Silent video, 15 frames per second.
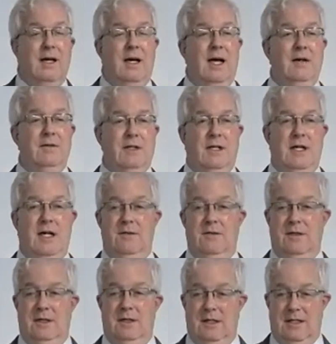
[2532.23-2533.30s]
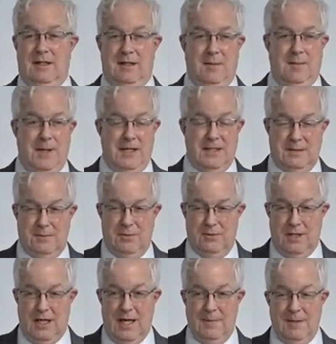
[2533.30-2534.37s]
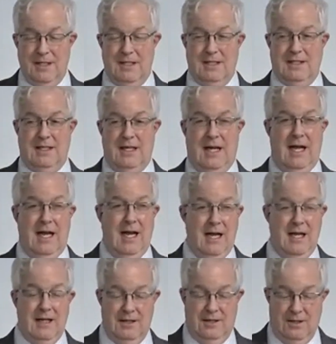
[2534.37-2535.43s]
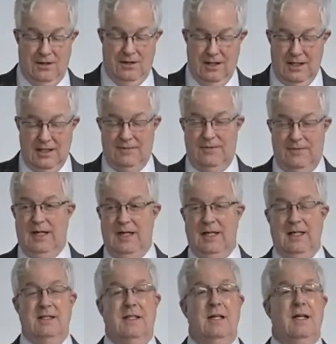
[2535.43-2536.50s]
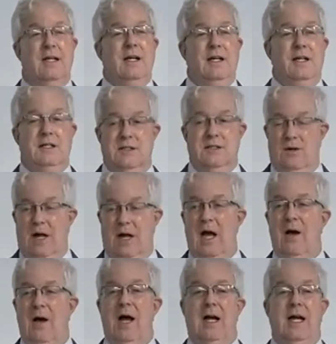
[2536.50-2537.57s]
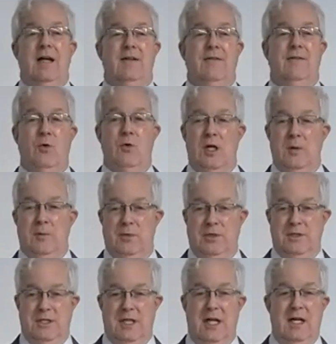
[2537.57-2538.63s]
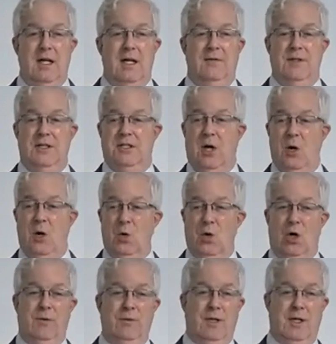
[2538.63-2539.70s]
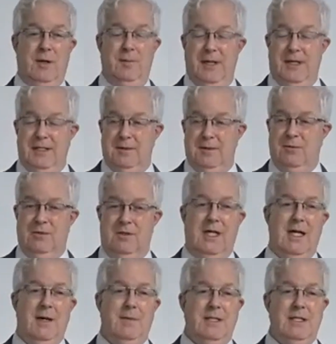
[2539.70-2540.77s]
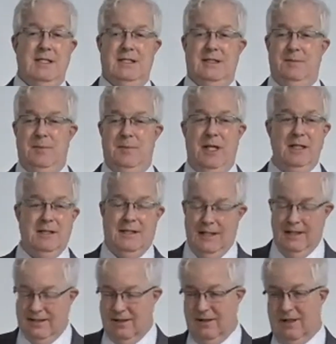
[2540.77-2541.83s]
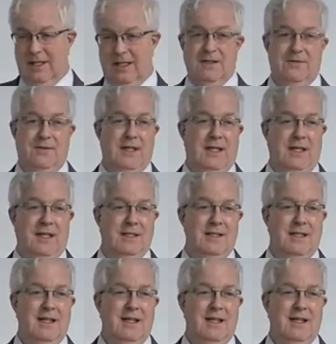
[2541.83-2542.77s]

I recovered compensable damages and attorney's fees. So now I get 40% of the total of the compensable damages plus the attorney's fees.